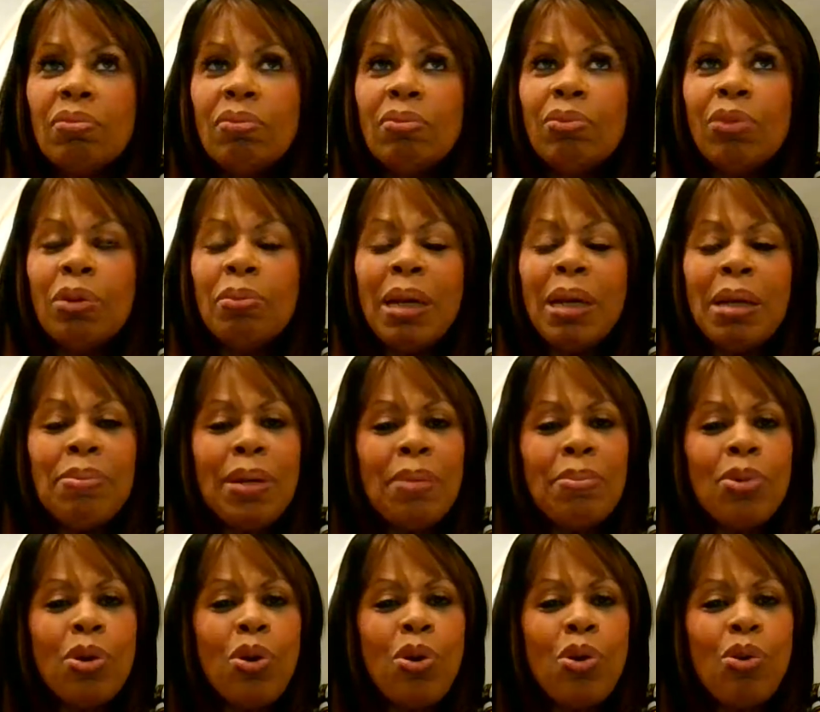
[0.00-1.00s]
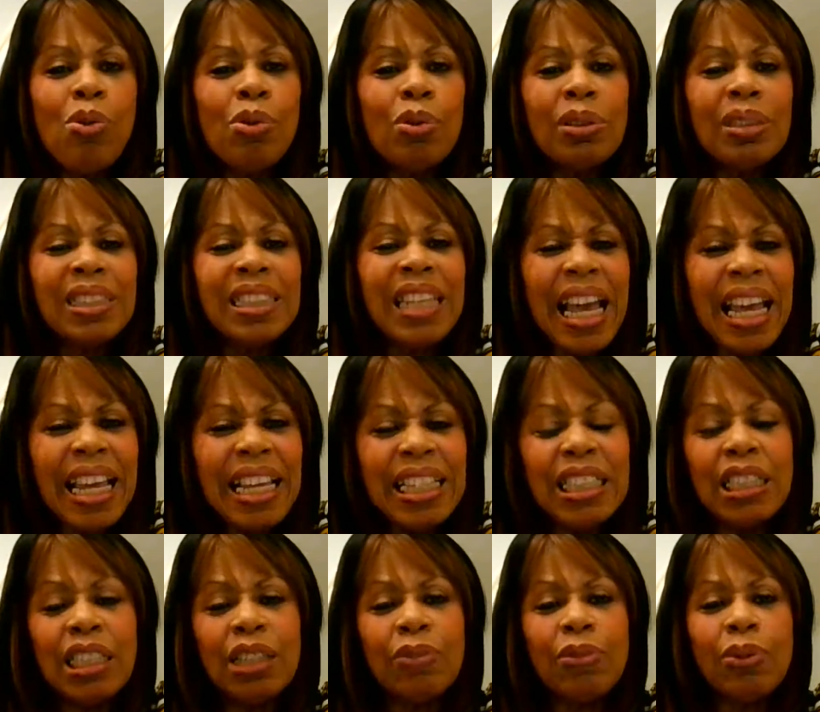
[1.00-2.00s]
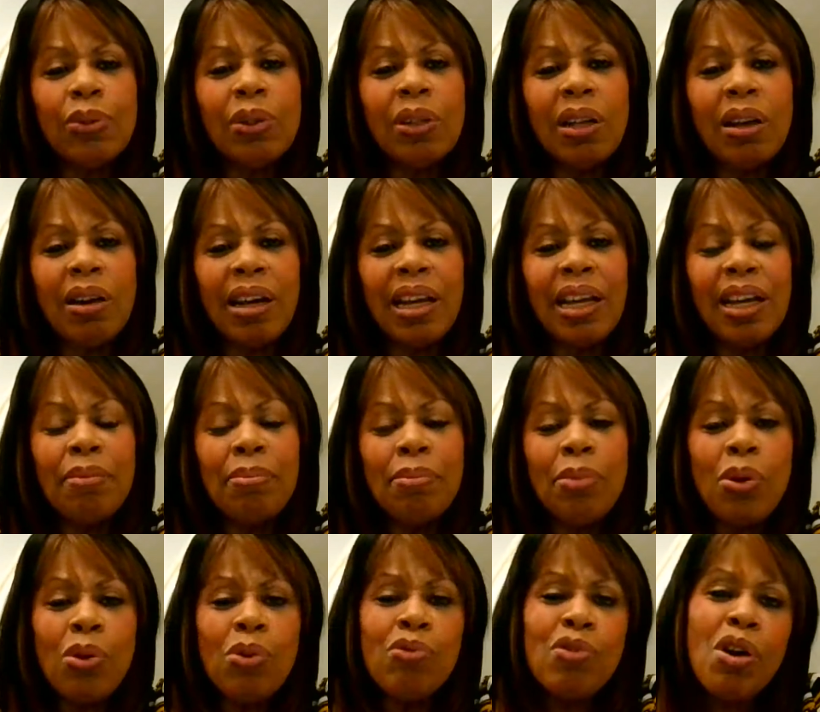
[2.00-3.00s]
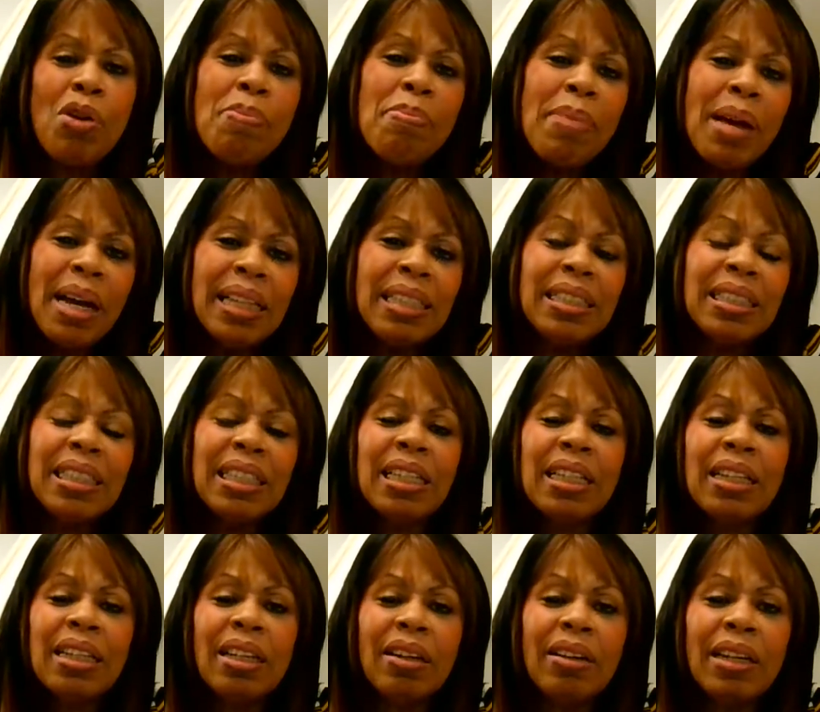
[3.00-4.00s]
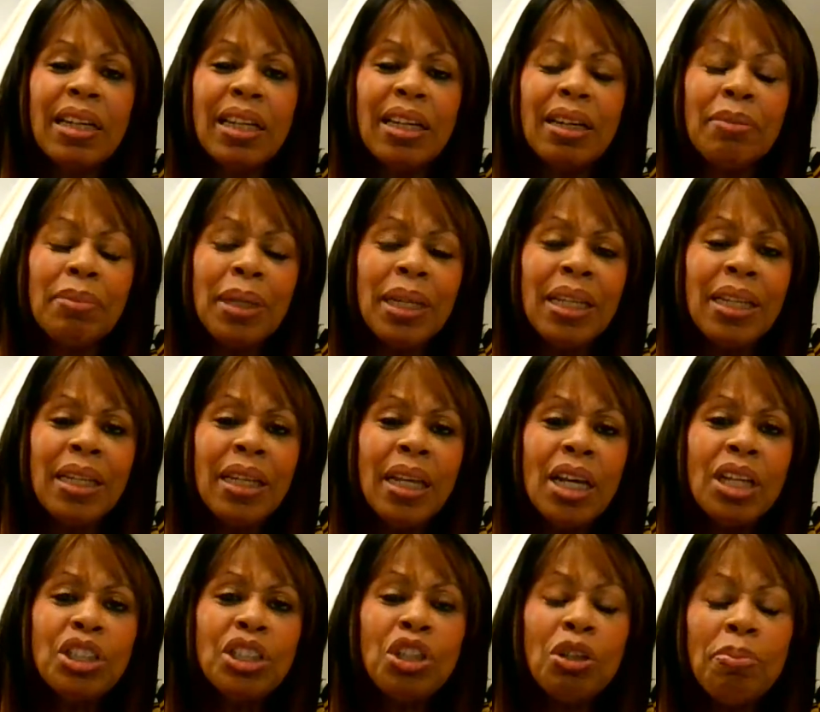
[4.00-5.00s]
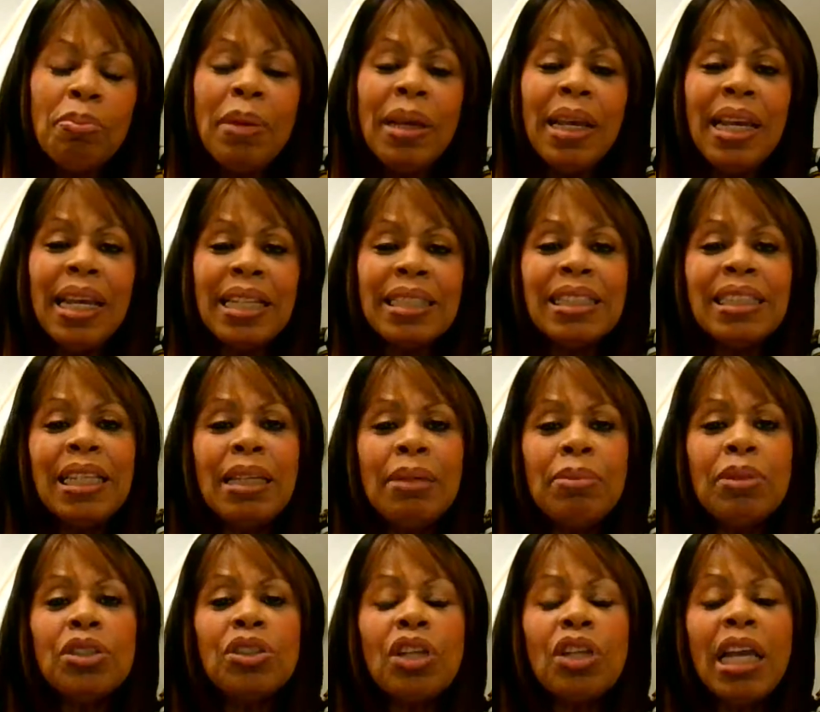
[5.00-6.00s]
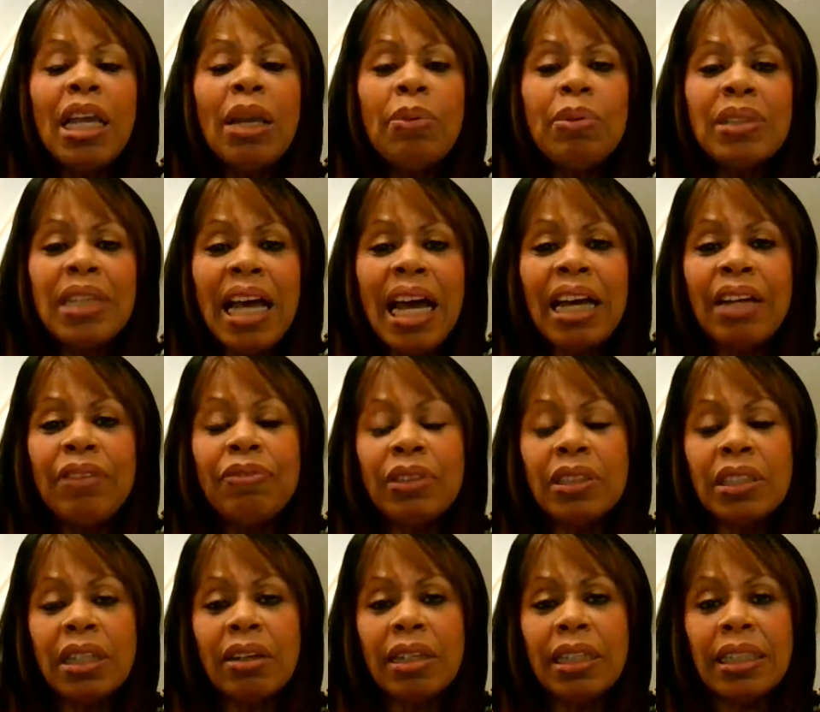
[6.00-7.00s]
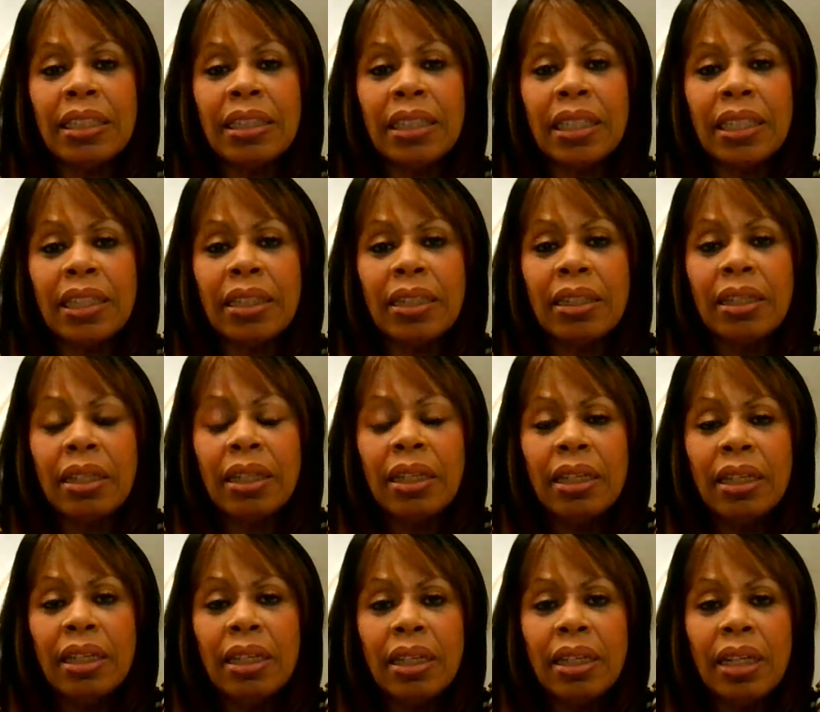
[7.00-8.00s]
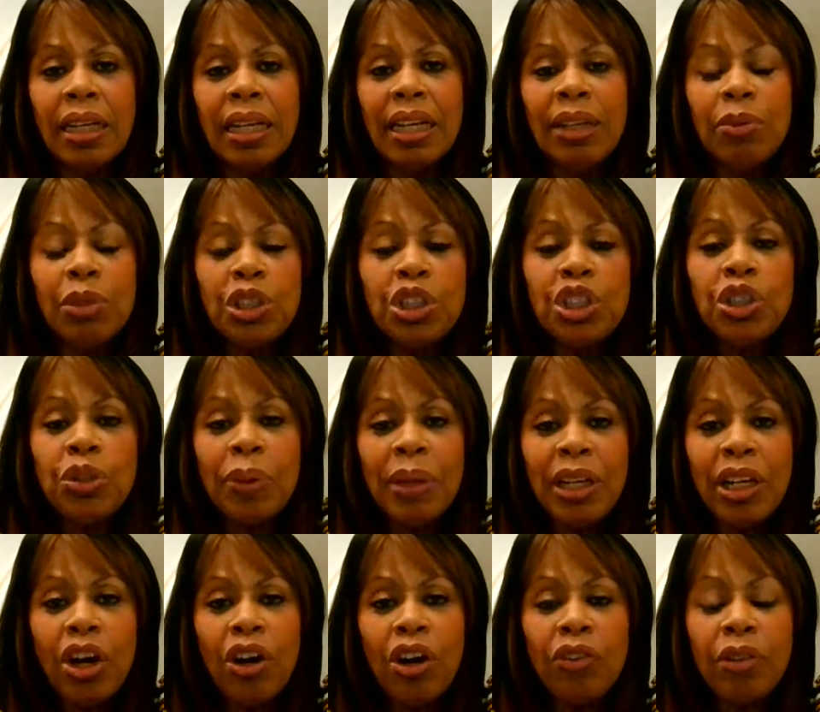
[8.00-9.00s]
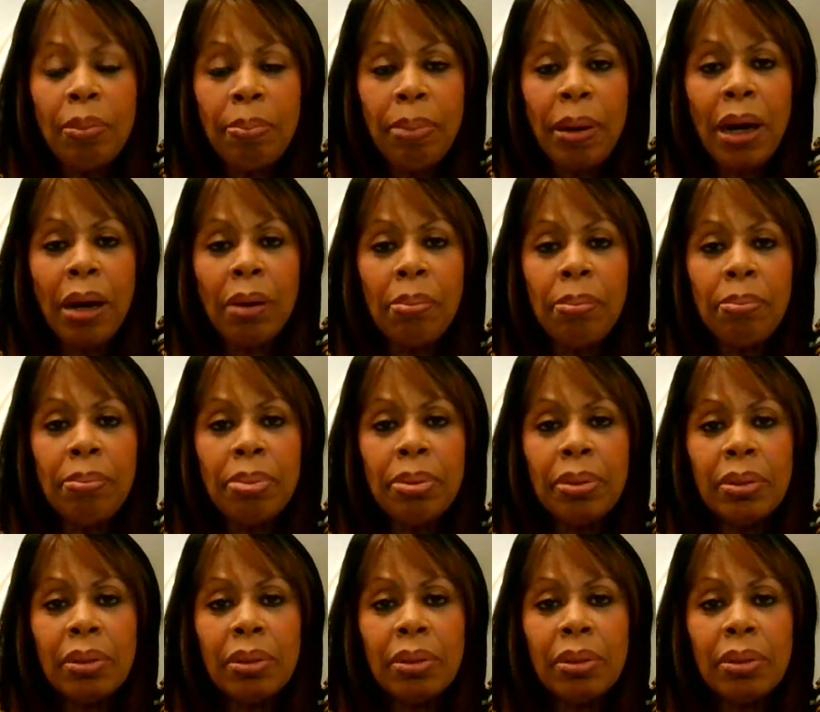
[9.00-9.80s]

well, maybe a more tasteful light, a more romantic light. I mean, to me, it seemed as though he was advertising he was doing on the pump,